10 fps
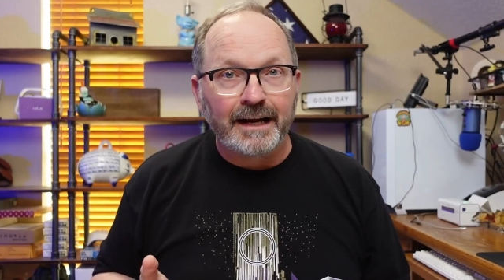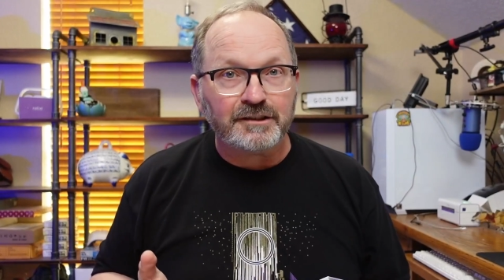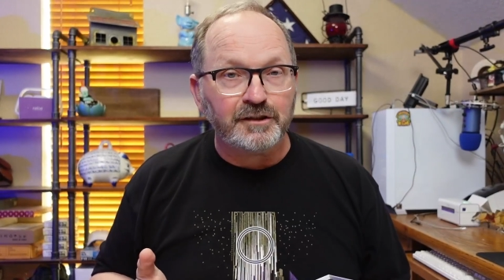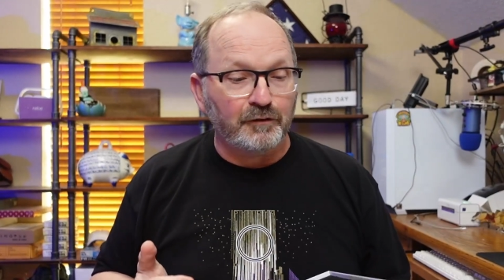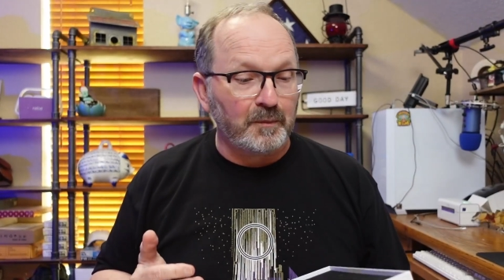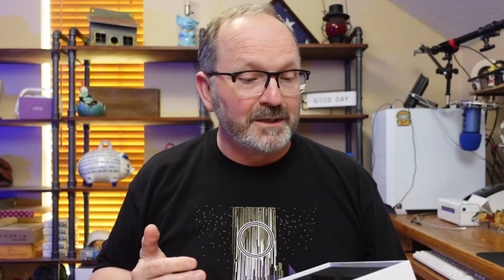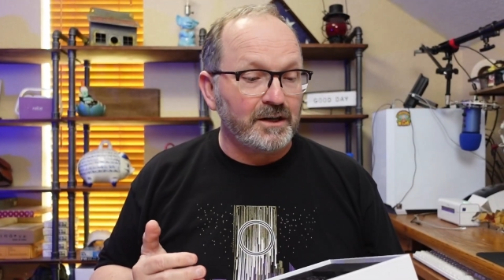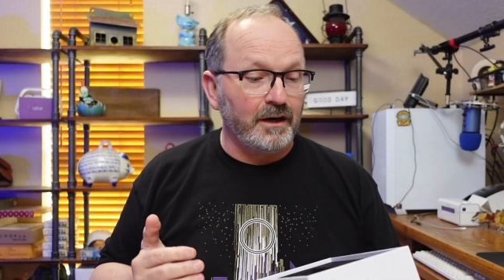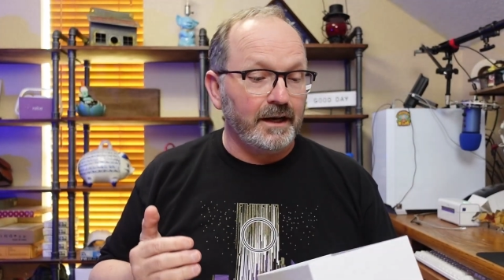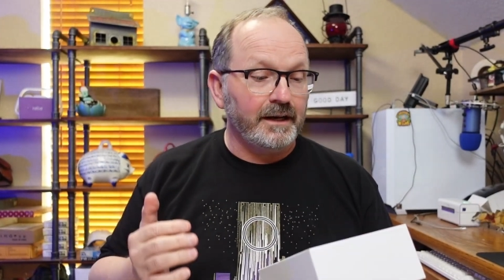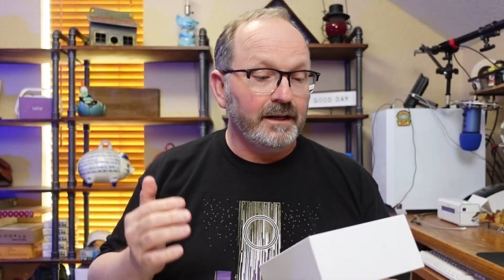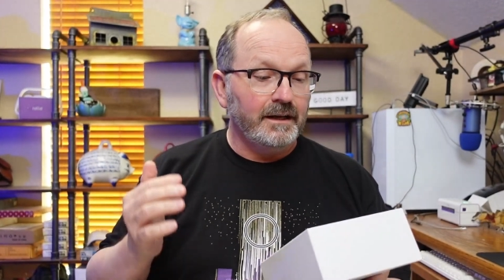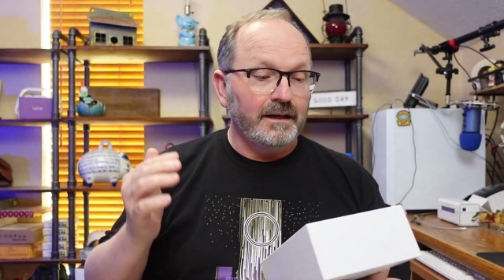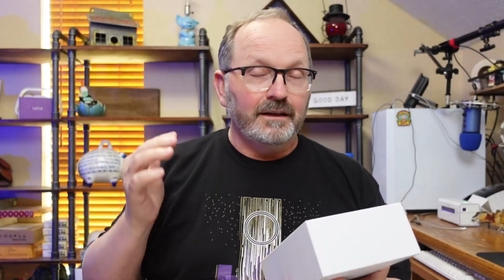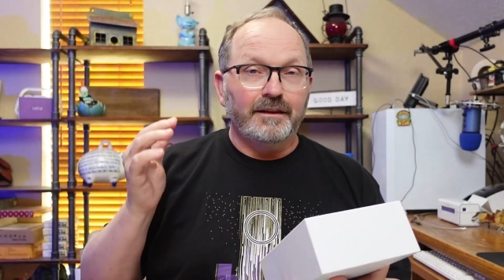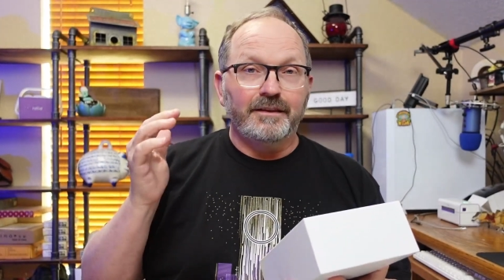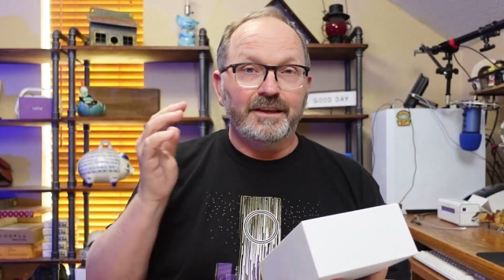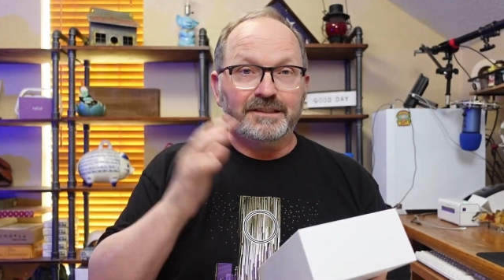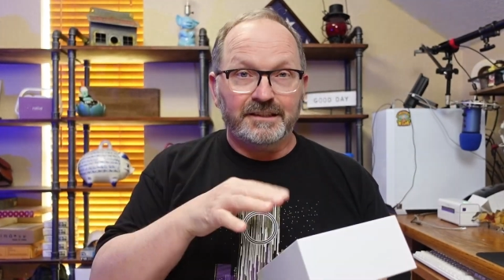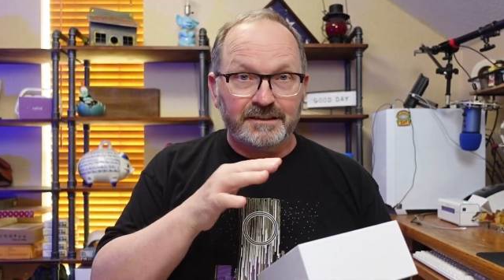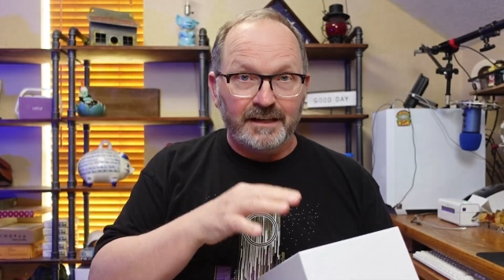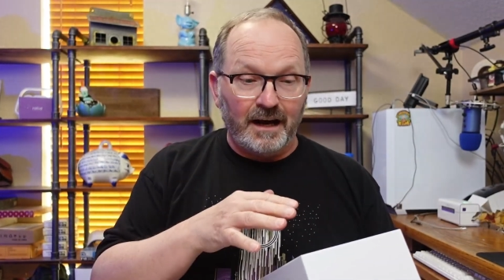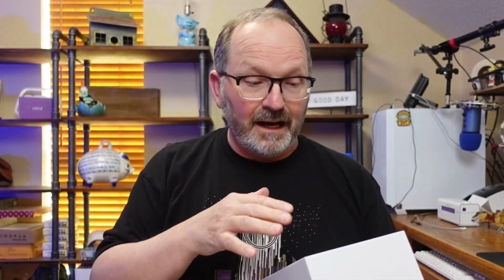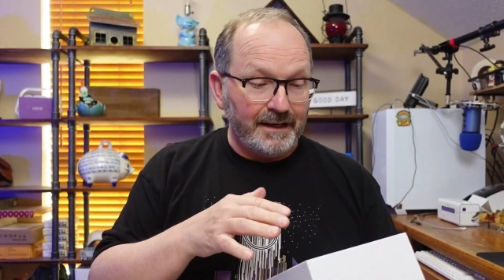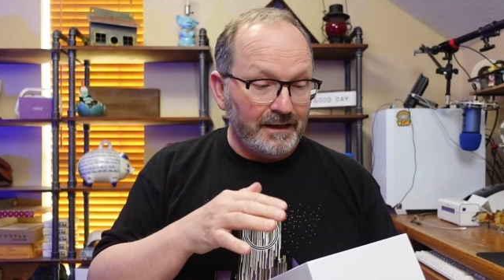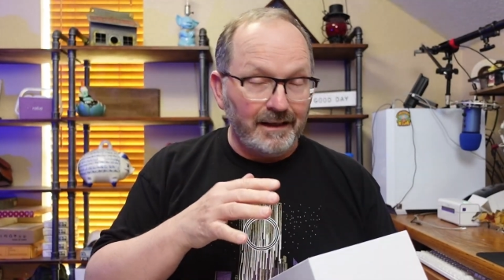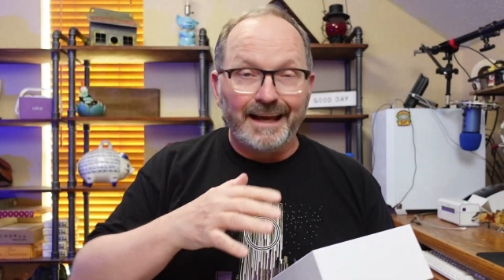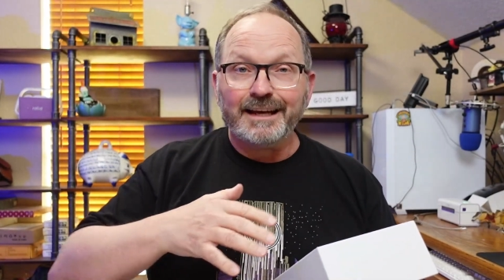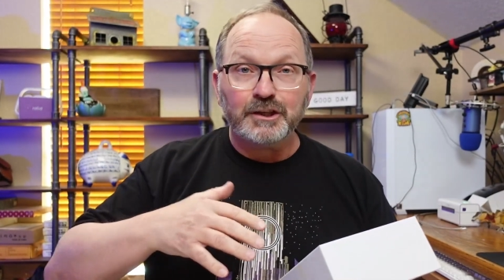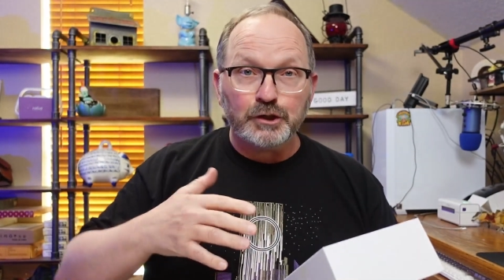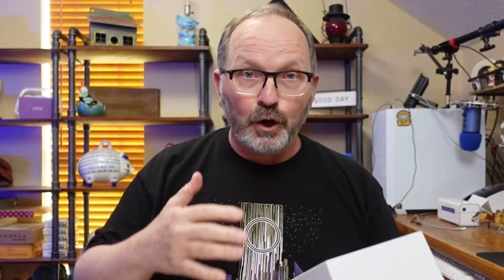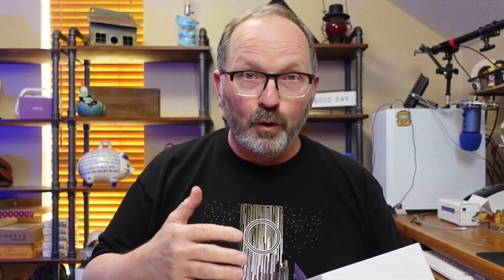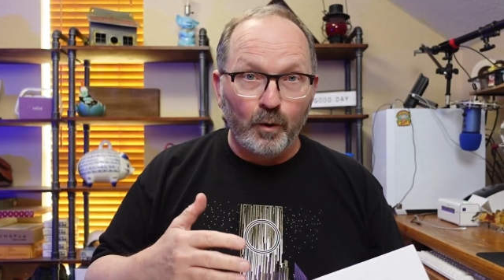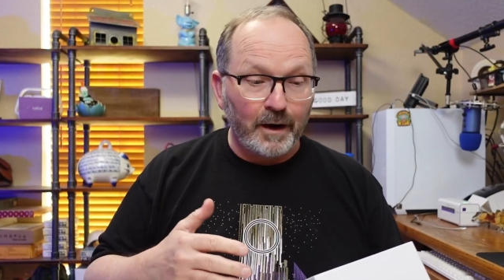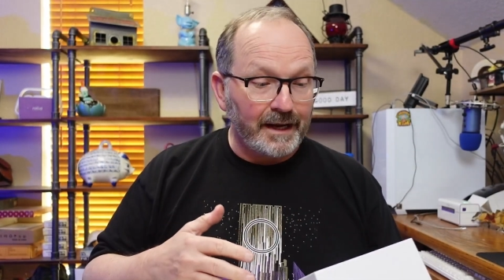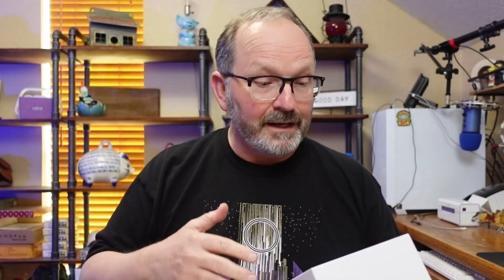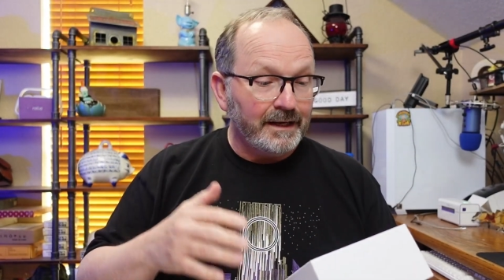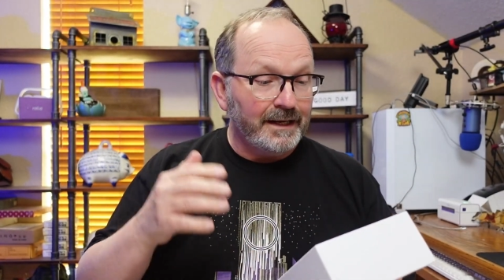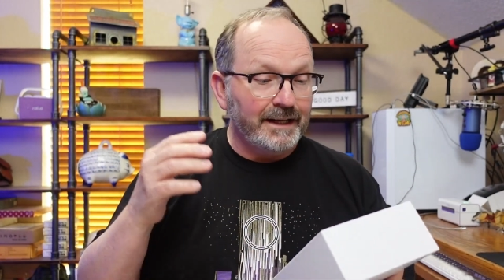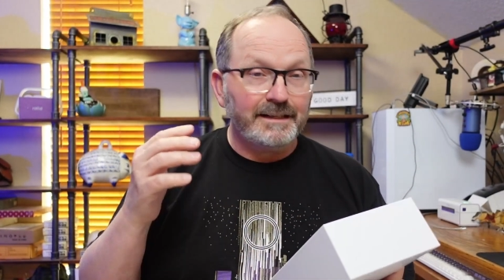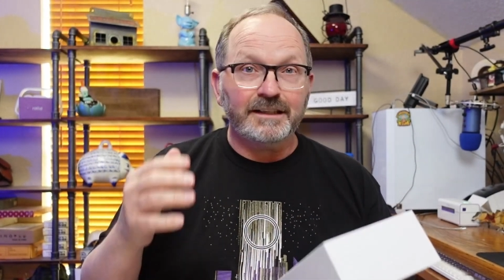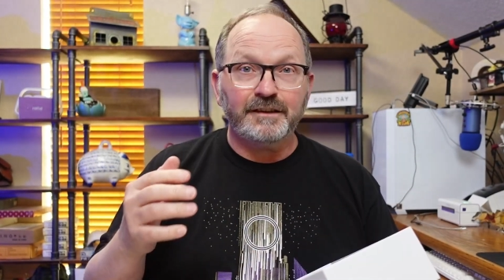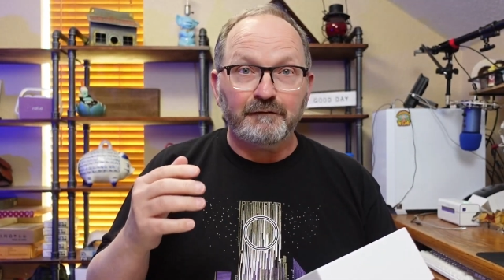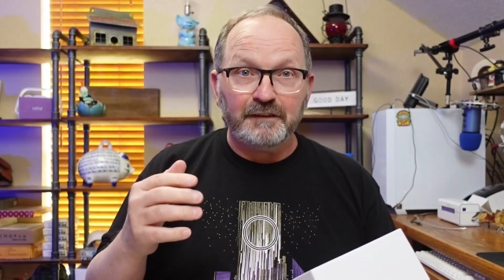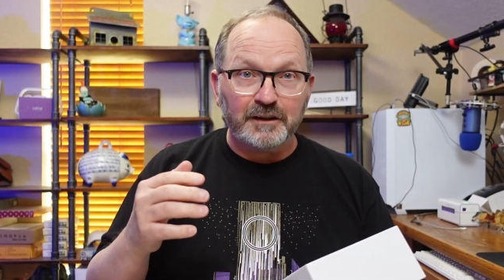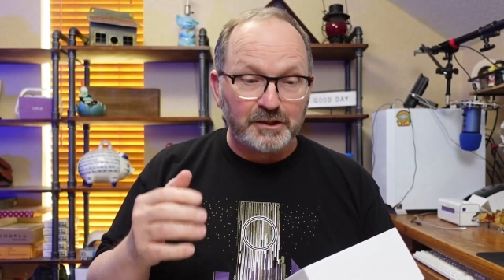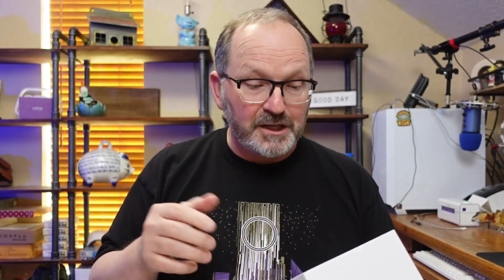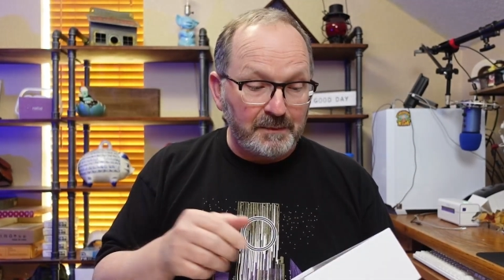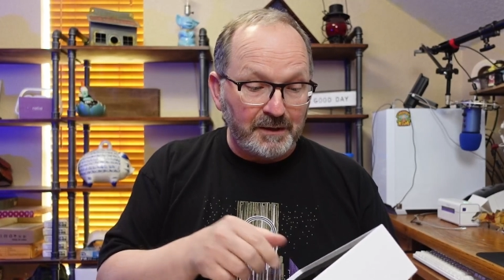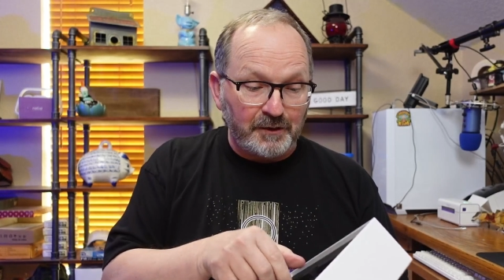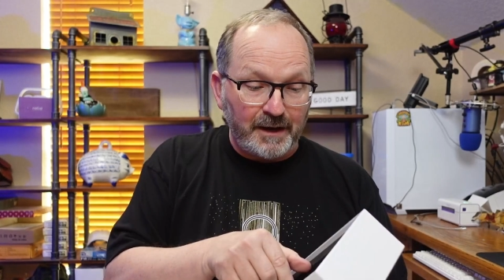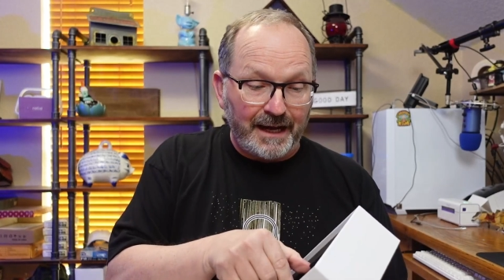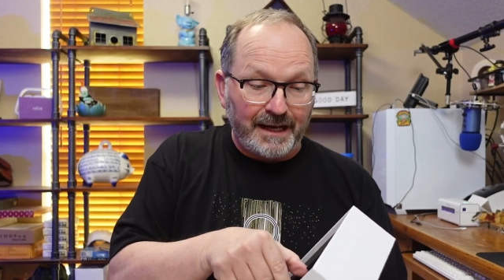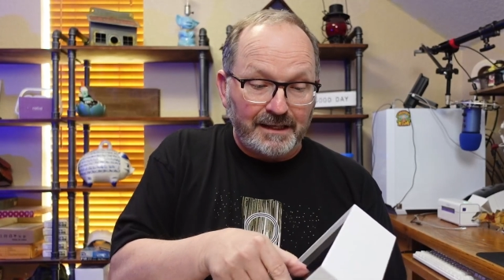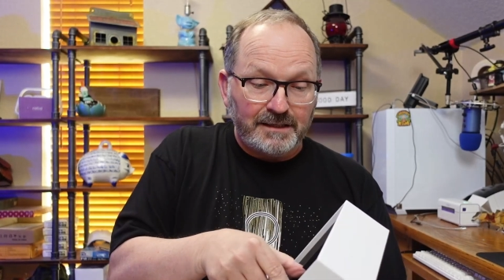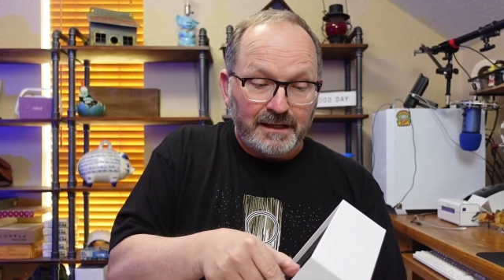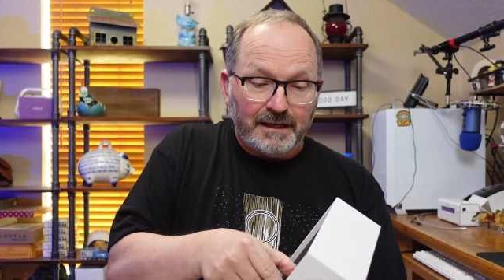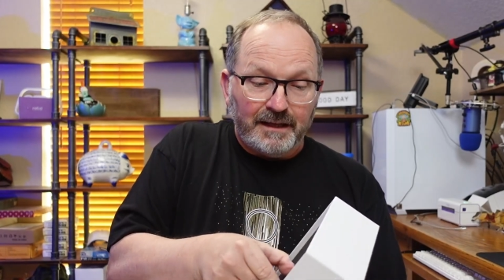a SofaBaton, this is not like a toy. It doesn't feel cheap in your hands.